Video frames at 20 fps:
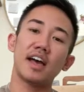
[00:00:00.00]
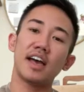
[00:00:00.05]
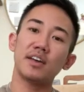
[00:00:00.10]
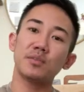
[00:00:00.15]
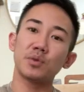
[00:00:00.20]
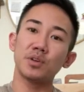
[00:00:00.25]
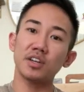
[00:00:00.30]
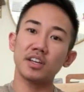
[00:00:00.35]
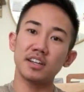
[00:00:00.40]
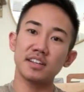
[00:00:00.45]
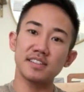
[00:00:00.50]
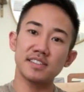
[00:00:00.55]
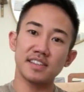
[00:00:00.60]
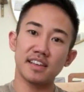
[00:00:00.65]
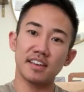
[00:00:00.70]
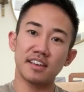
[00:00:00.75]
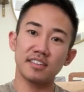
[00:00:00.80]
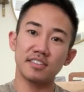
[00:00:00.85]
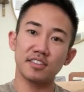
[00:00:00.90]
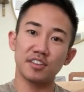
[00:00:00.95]
And we're gonna
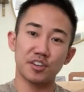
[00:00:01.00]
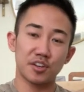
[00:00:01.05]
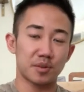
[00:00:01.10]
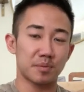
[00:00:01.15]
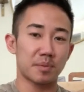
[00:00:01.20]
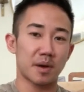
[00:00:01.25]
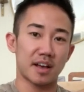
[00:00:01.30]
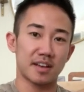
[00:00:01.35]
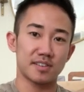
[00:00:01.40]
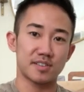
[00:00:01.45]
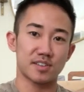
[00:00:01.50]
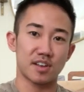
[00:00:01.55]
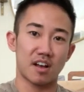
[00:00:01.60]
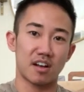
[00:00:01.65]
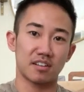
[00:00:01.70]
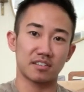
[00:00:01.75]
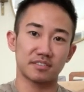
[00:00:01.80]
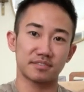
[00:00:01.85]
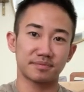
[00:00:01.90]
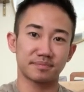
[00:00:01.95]
sing the goodbye
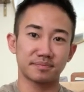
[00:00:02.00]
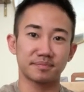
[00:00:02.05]
song.